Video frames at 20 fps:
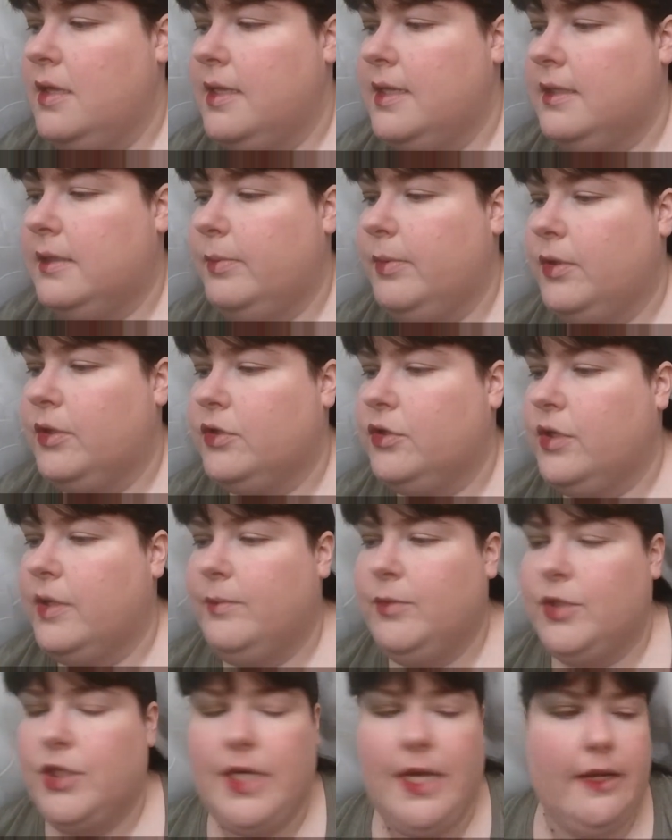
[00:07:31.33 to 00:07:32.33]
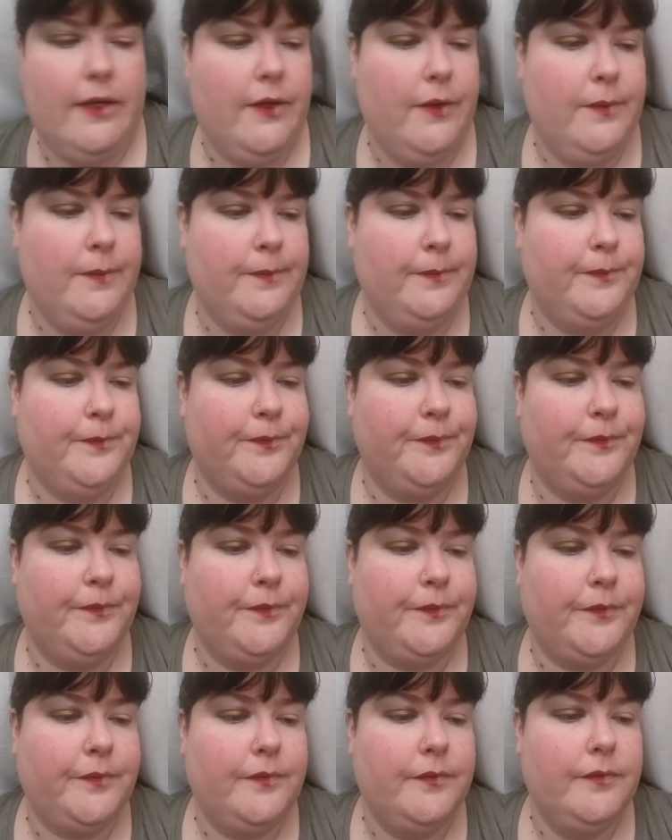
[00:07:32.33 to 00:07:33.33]
the Splurge Cream Shadow.
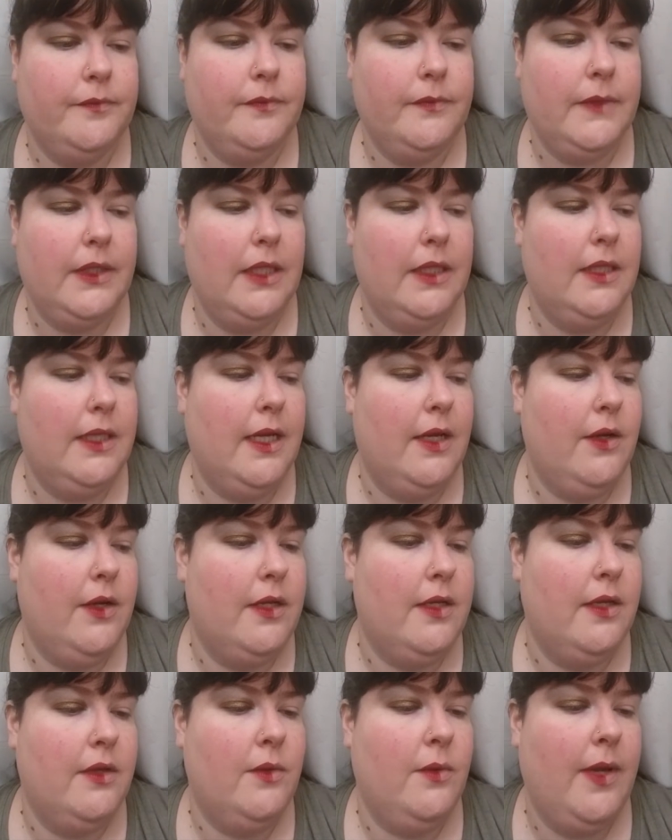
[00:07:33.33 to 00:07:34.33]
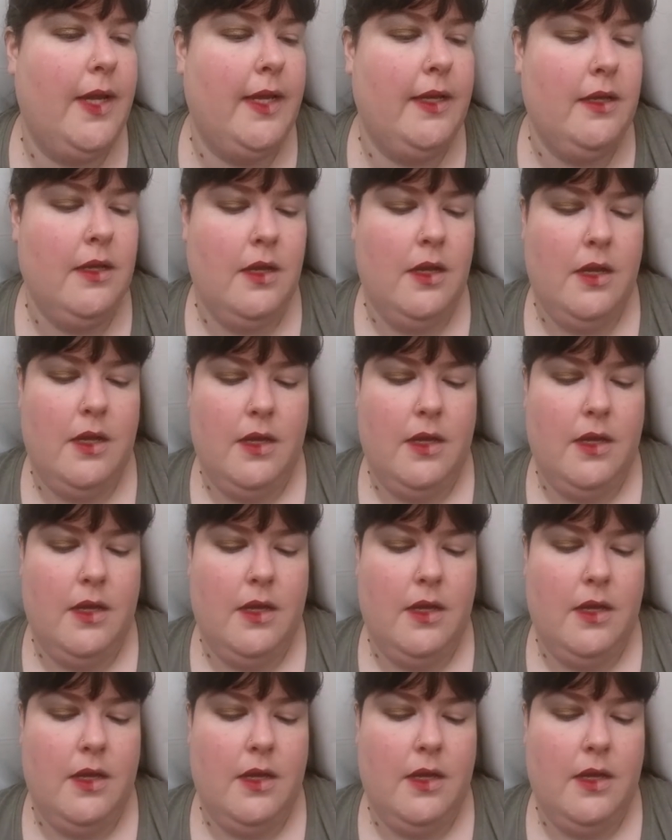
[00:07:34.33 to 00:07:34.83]
Now, another way,